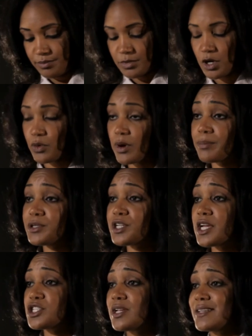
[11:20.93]
her
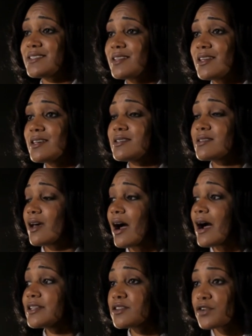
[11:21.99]
reputation as it is in the
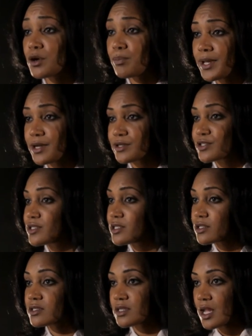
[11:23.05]
eyes of her peers still
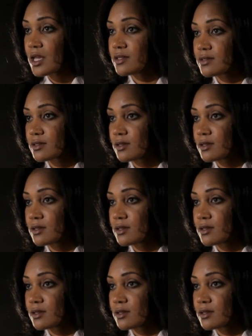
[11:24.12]
stands